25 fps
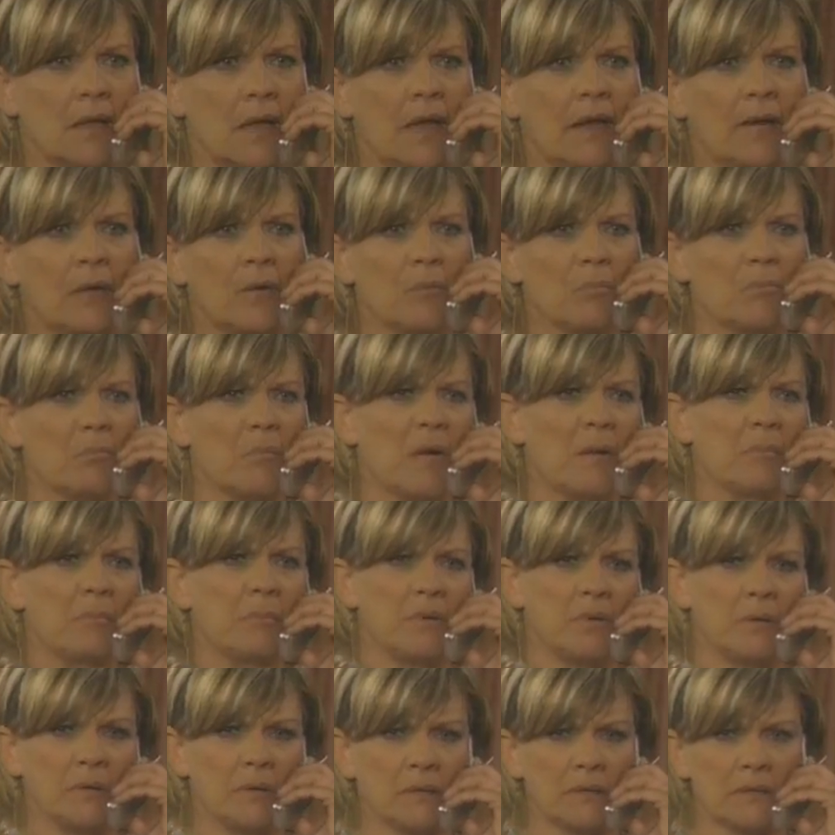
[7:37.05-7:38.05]
I don't
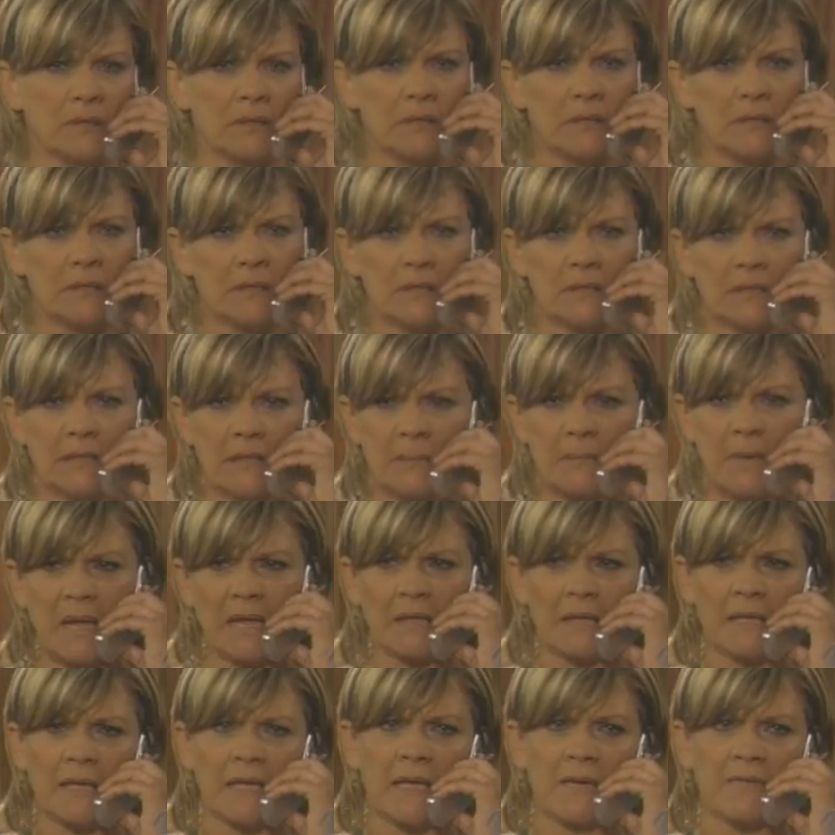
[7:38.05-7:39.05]
mumble. I'm
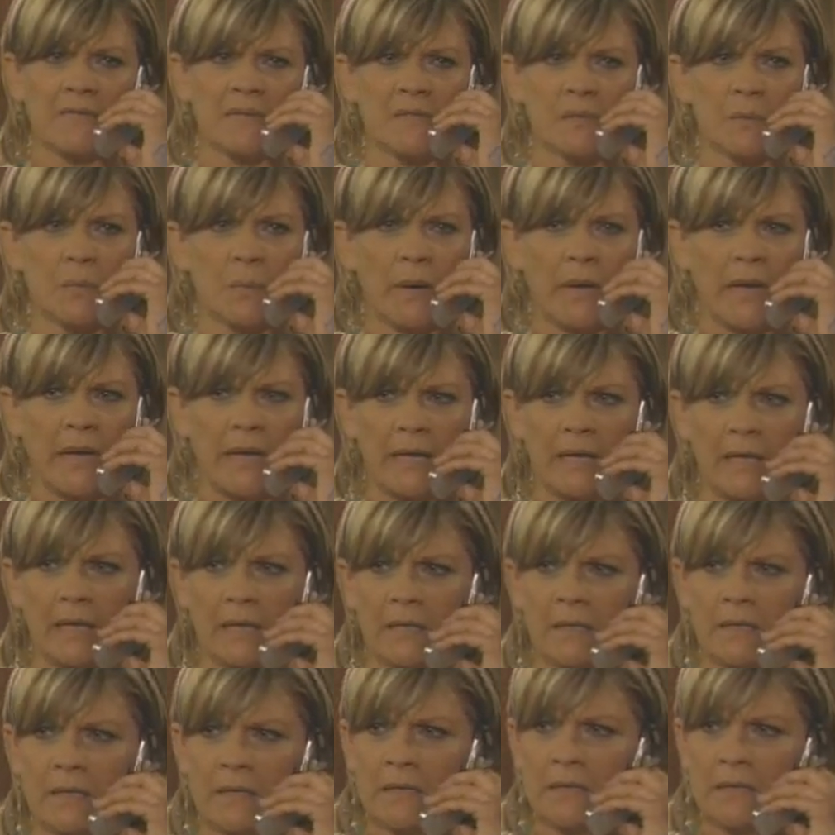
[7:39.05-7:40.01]
not going to give us away.